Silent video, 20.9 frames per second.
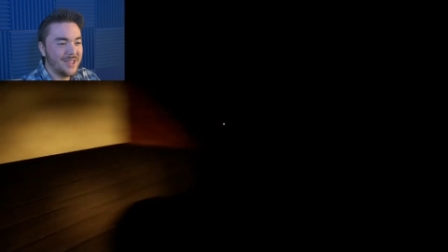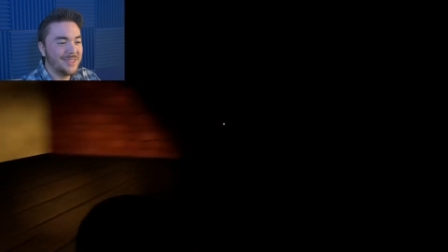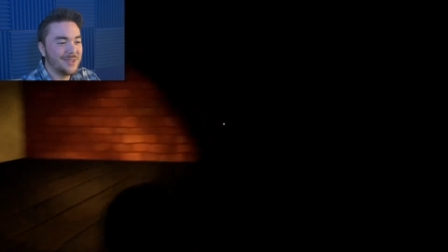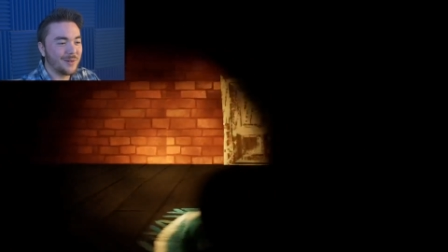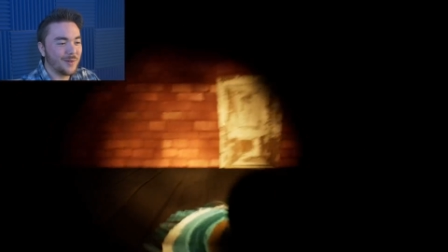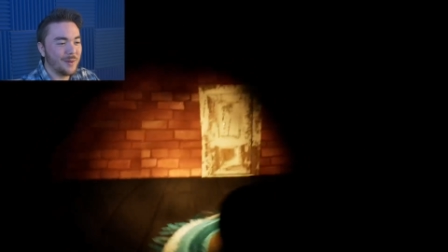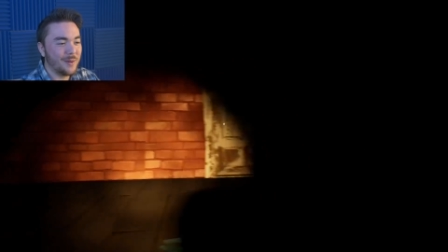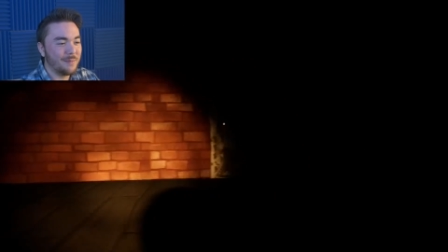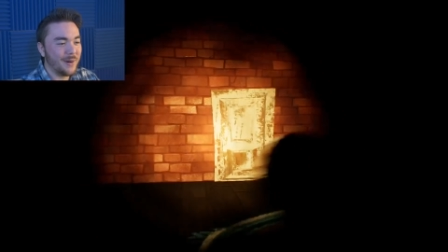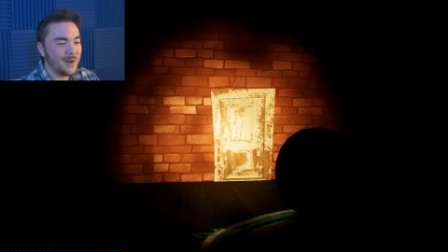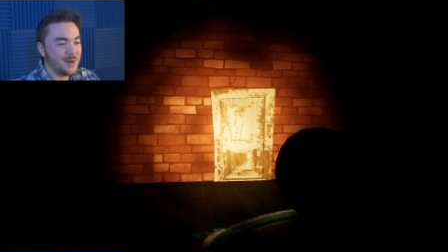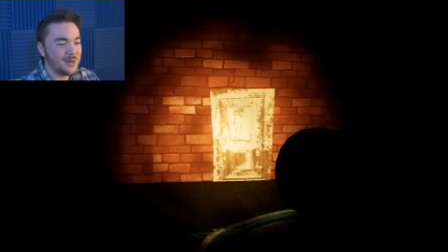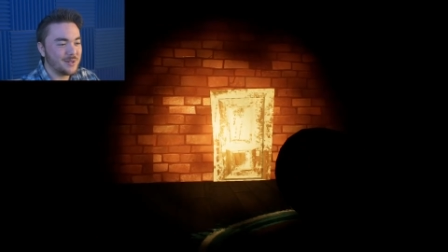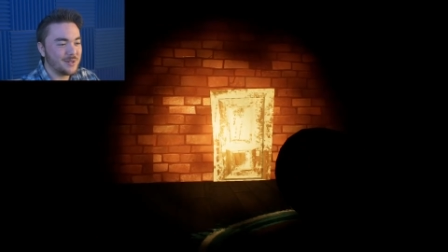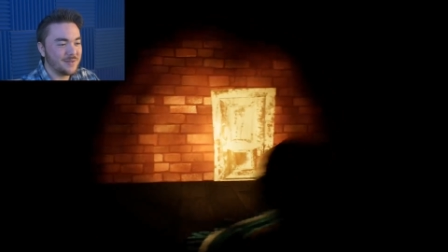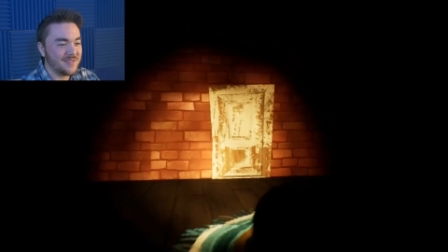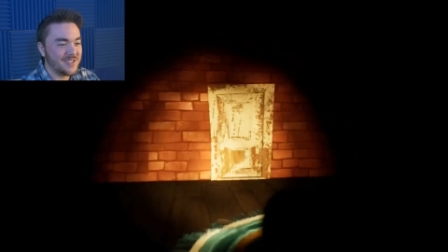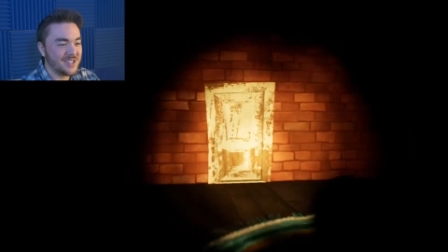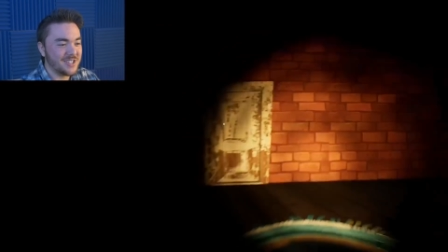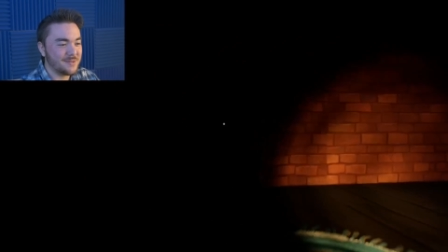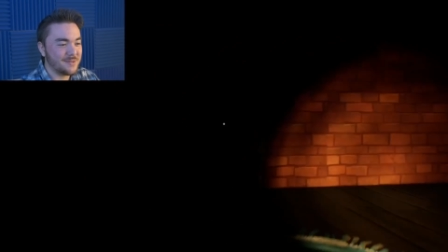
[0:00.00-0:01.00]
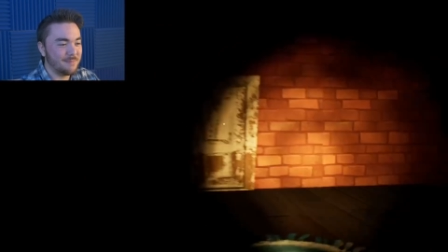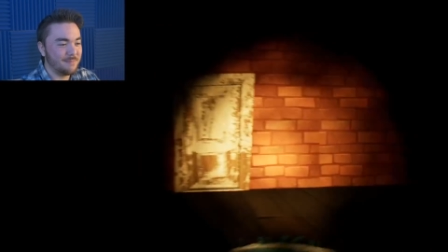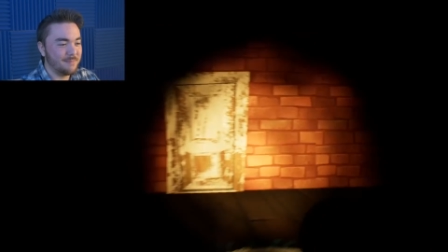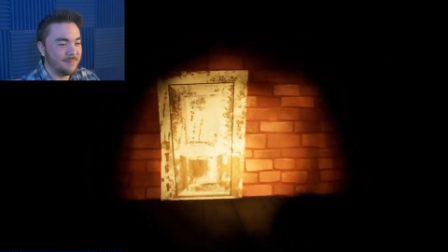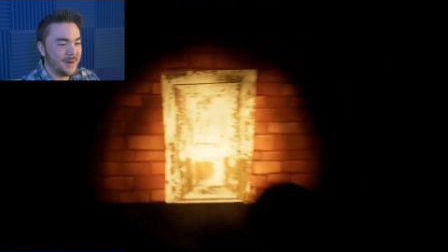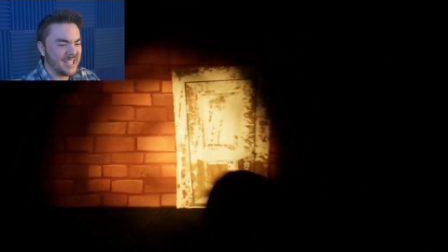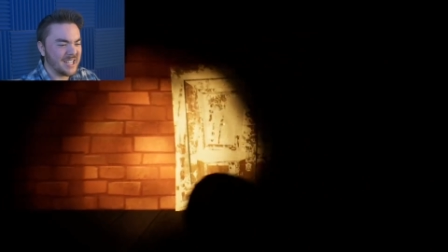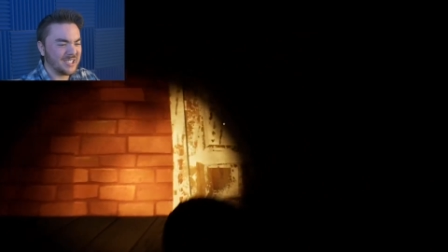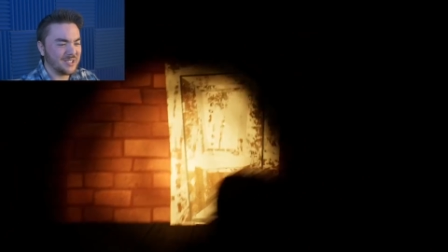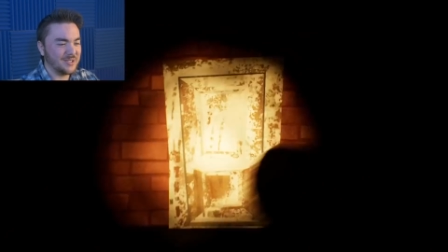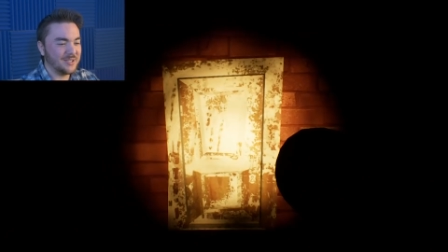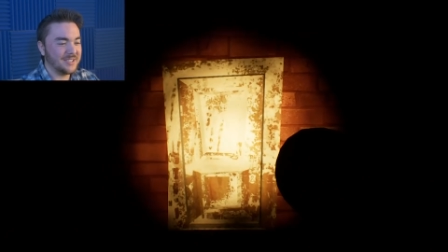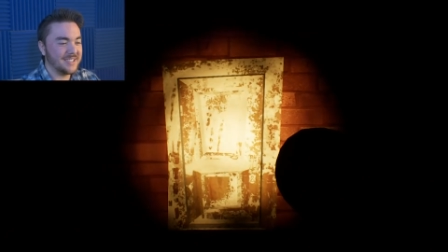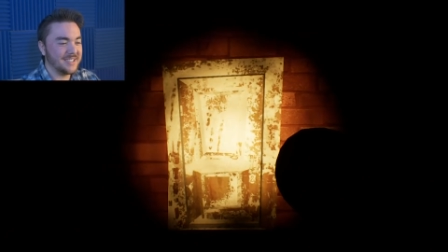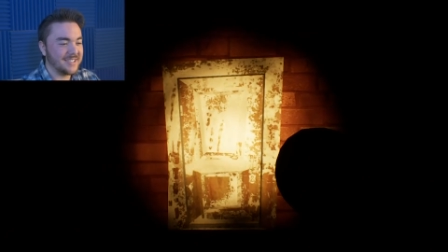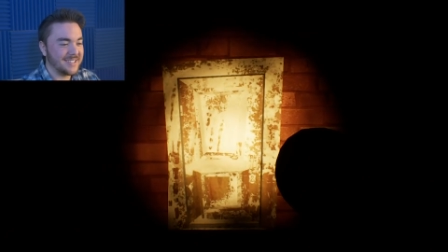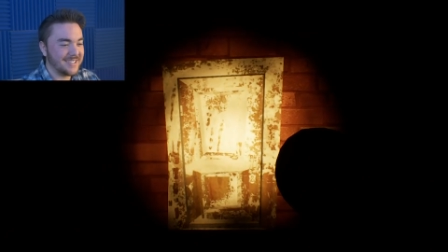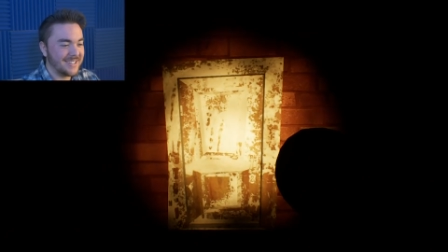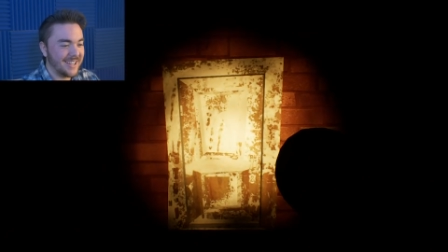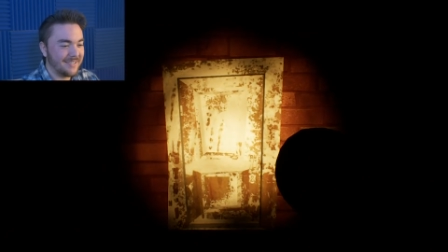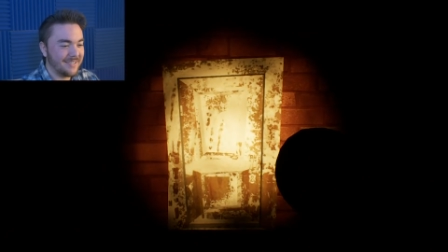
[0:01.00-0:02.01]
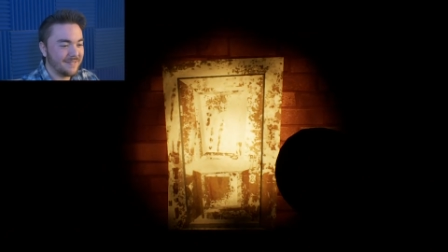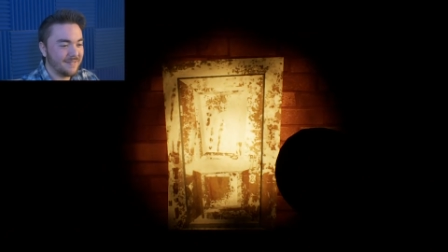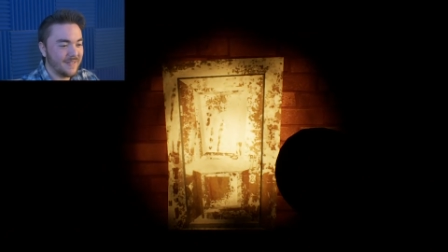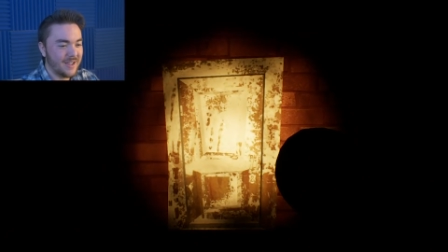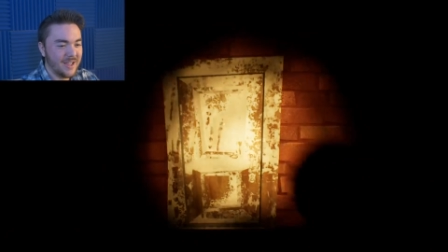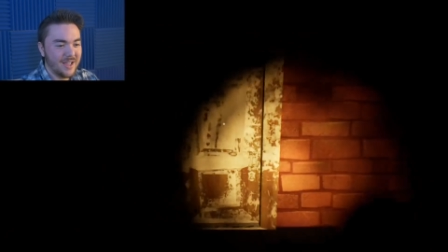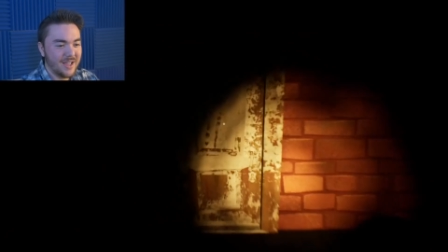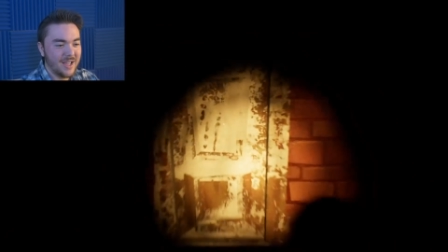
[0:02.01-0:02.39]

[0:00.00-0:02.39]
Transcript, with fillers: through a bunch of just puzzles and stuff.